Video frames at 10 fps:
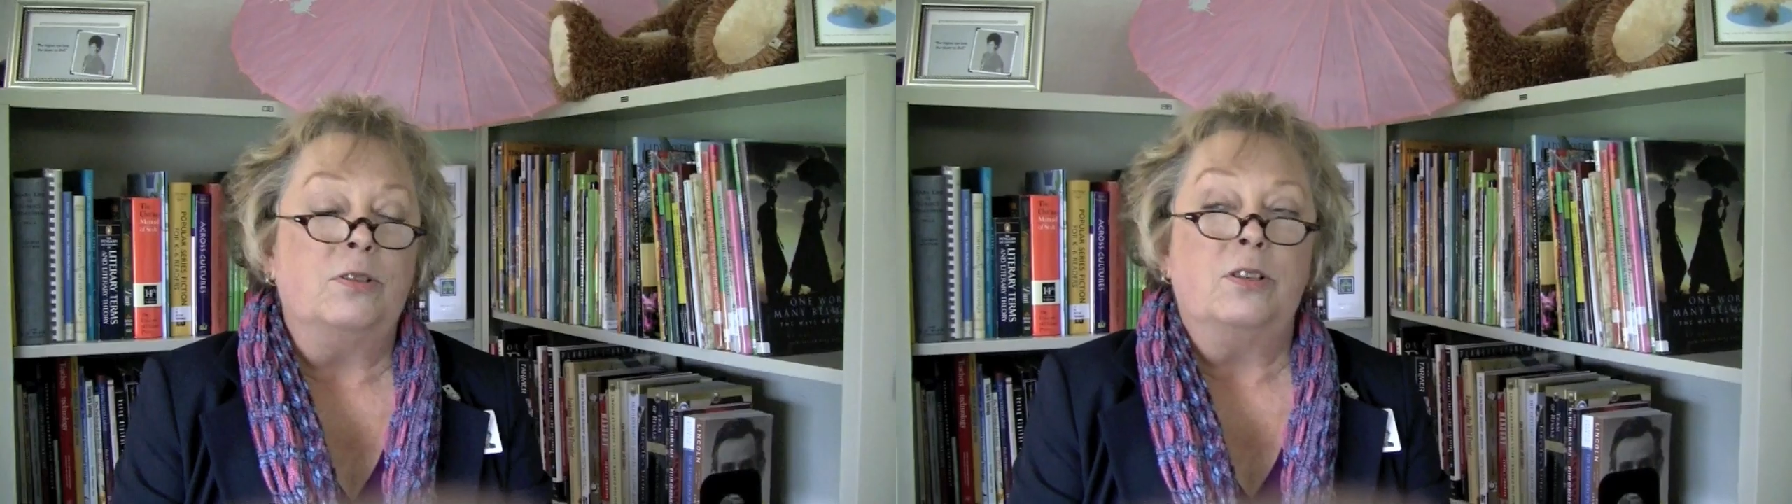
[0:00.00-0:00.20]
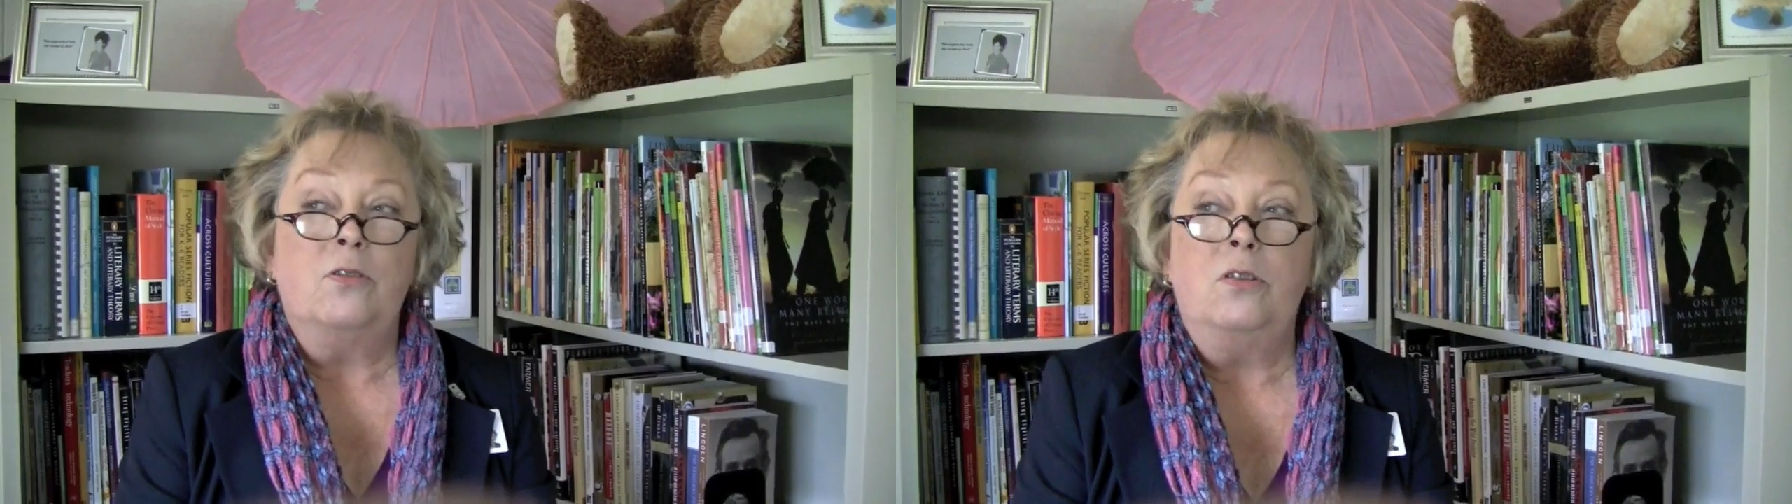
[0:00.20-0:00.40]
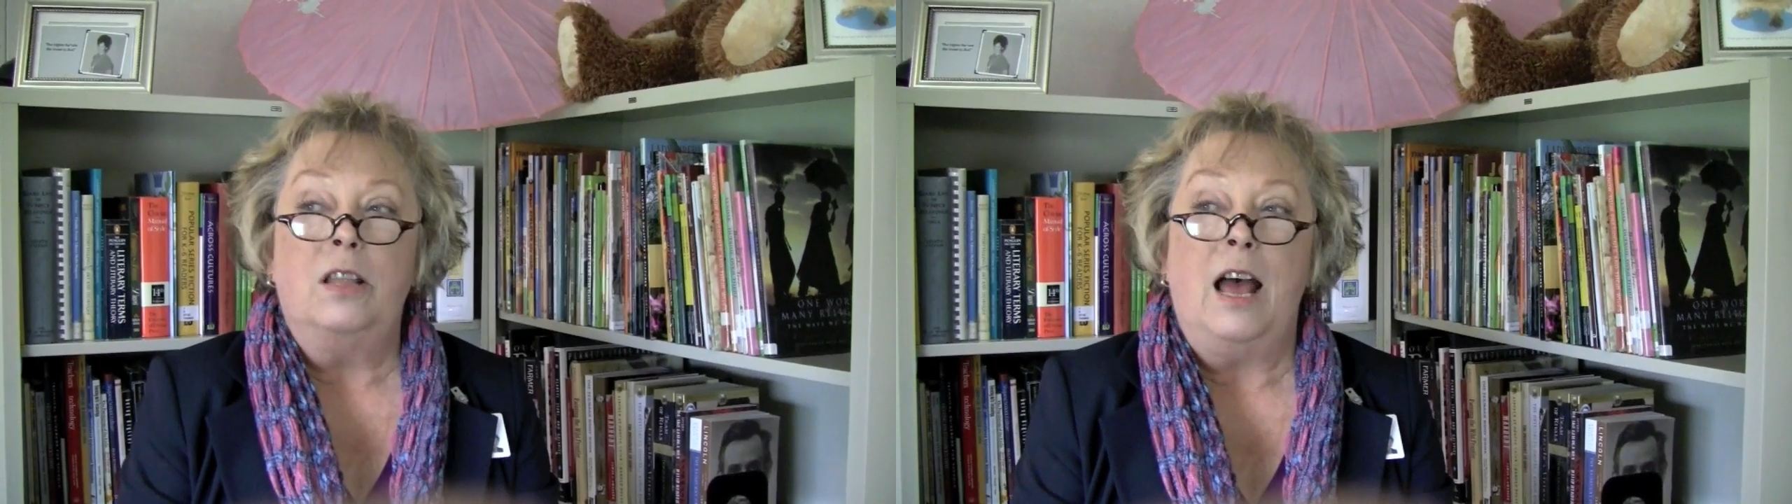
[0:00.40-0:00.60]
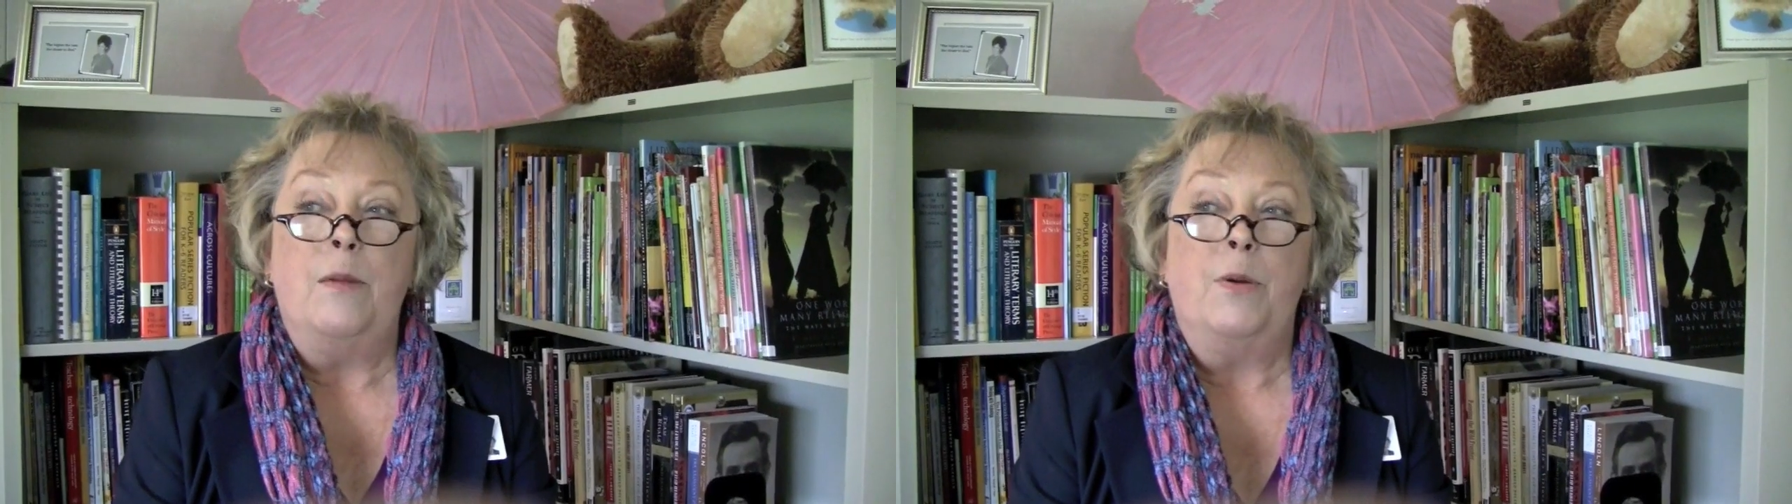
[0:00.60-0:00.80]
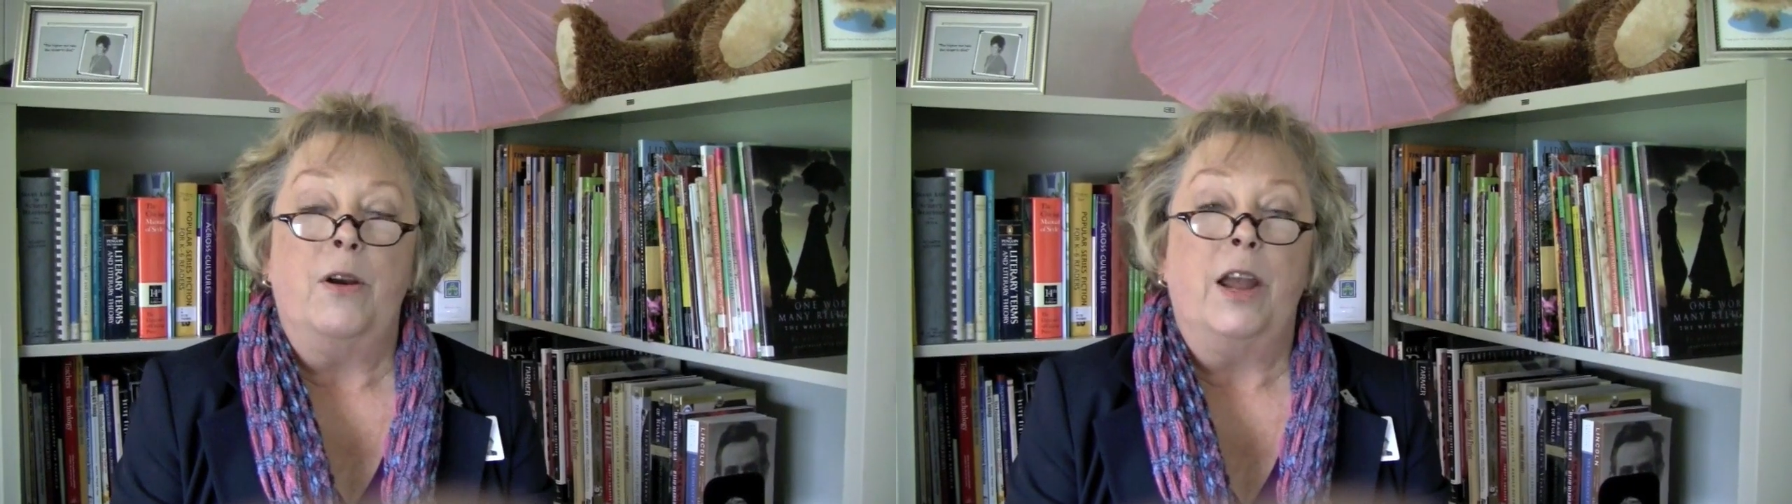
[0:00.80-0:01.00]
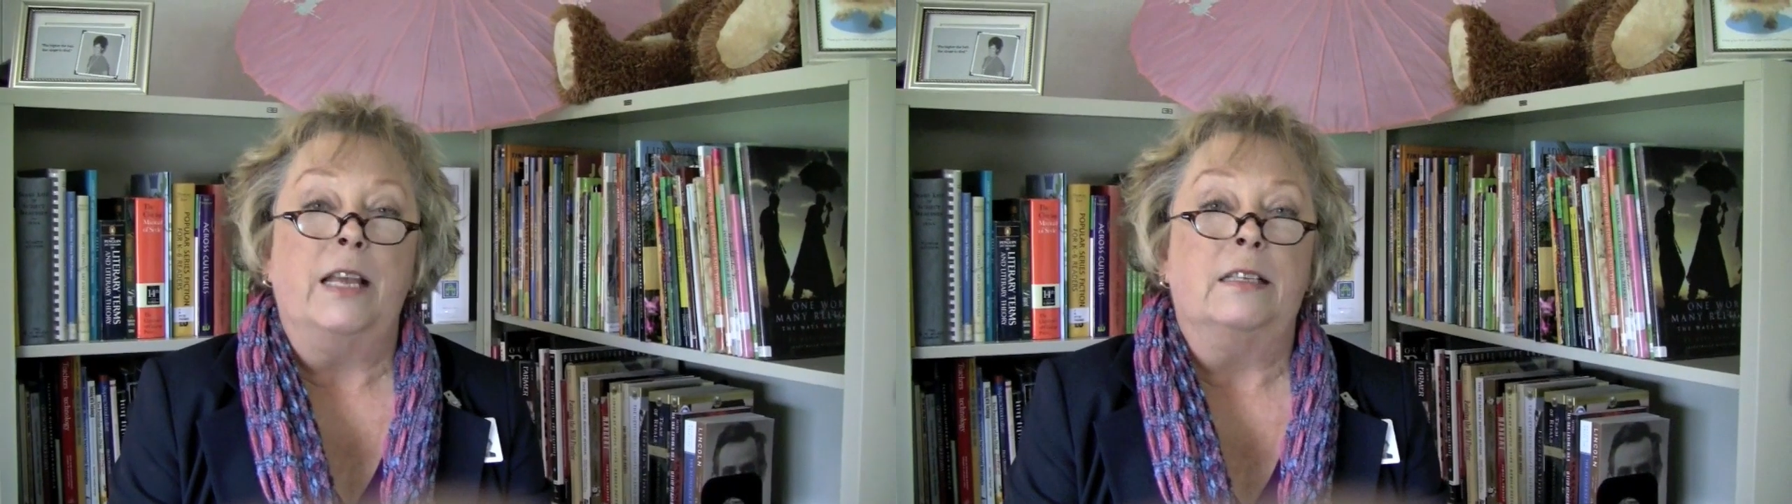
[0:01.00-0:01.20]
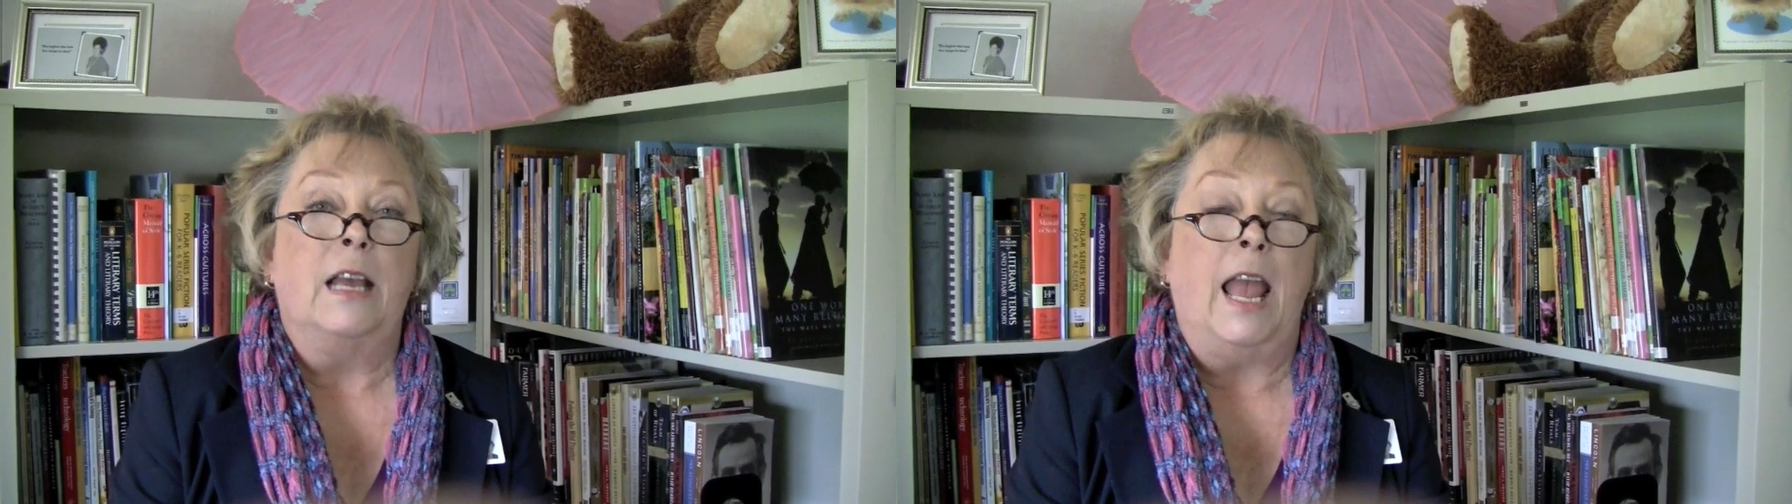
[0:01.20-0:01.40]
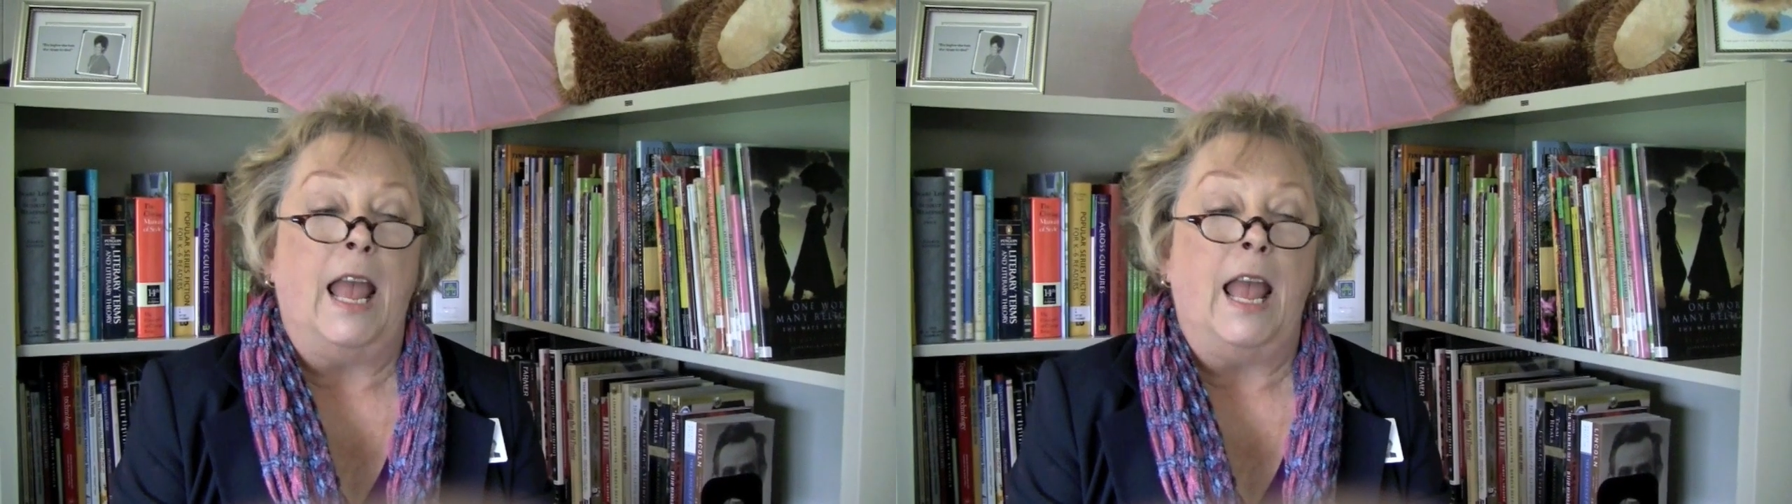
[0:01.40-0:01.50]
School libraries